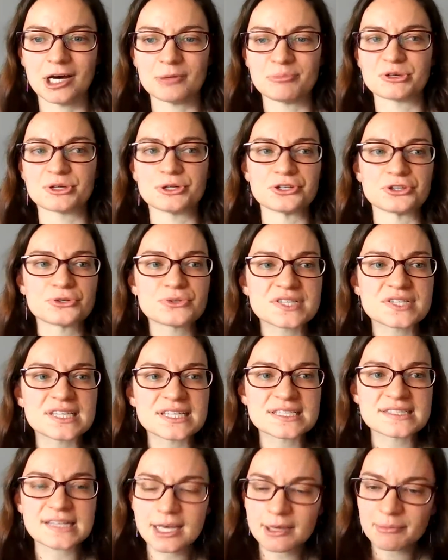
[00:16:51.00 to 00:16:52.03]
produced
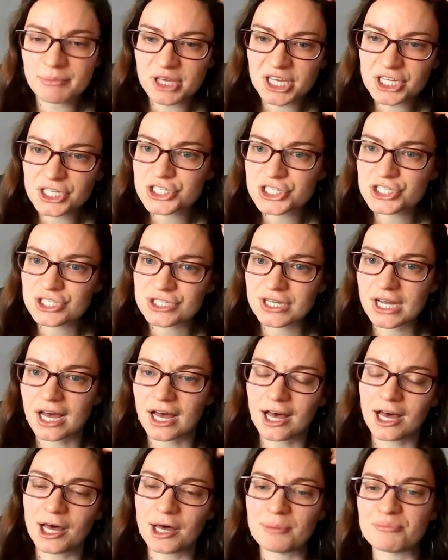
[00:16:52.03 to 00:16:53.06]
this image.
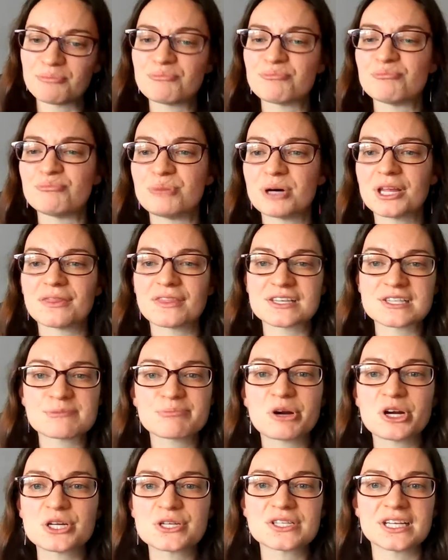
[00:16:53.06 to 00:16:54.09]
But this
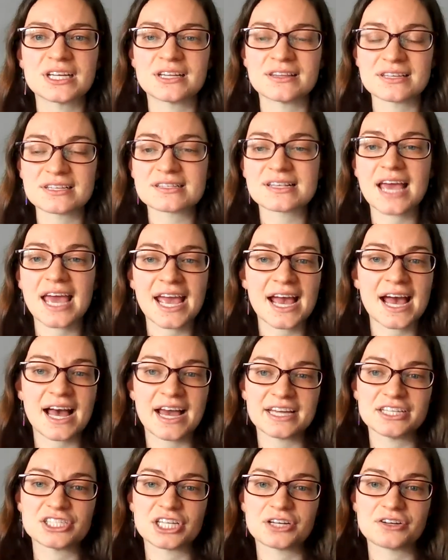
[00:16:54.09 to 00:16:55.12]
person, this AI
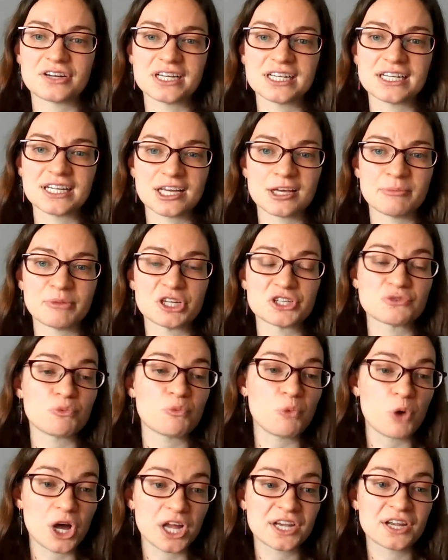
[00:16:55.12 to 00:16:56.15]
generated image,
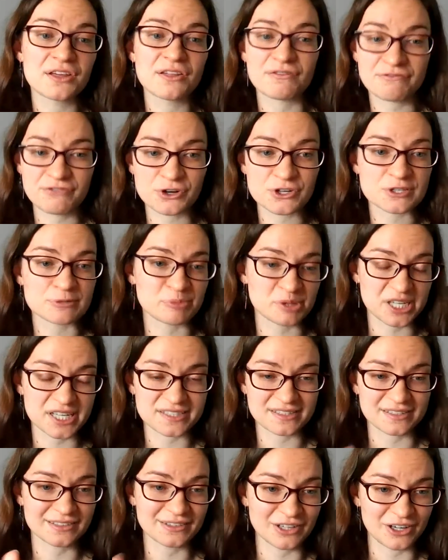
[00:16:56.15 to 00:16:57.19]
won first
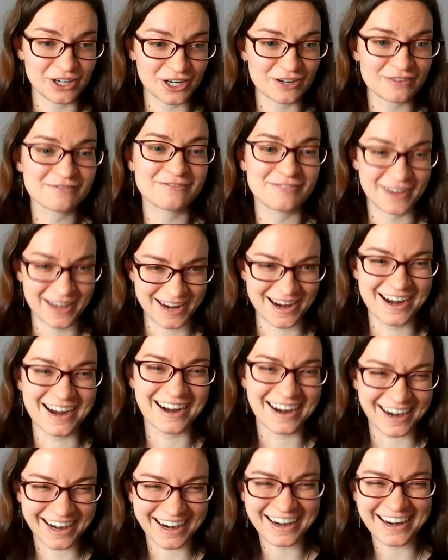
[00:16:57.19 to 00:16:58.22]
place in the art
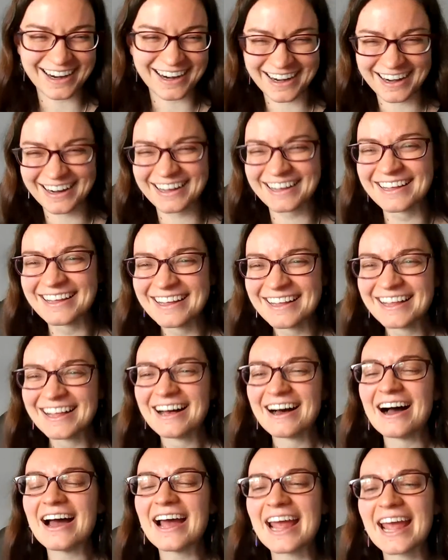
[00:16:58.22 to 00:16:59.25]
fair.
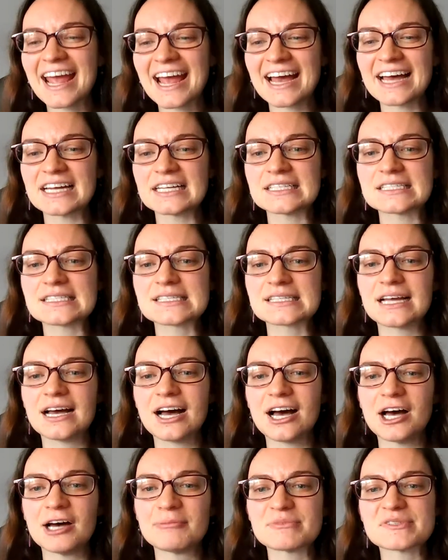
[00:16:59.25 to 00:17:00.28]
And
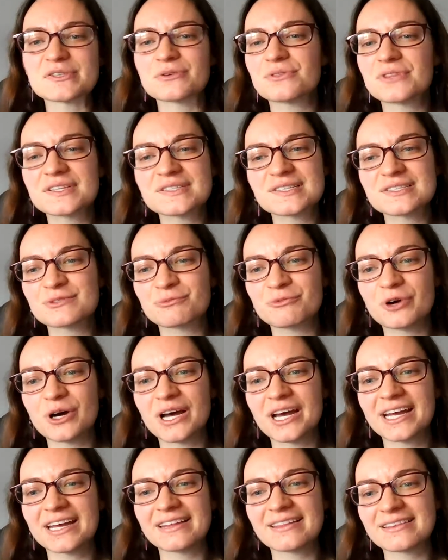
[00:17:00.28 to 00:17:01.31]
so this is
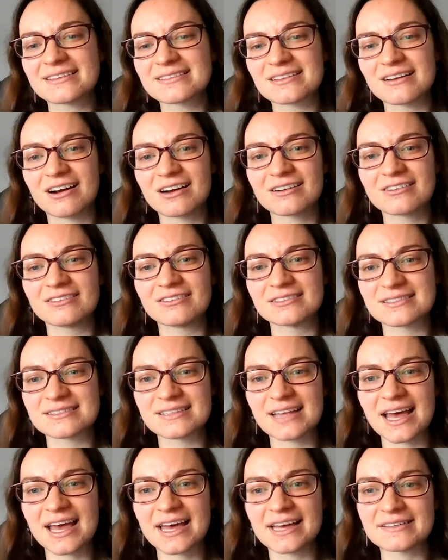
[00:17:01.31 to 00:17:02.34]
what this article
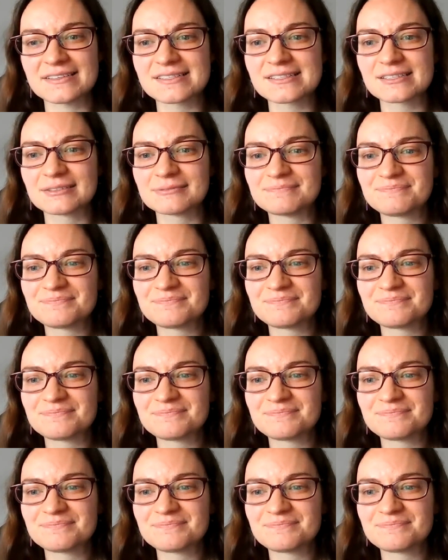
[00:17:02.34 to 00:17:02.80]
says.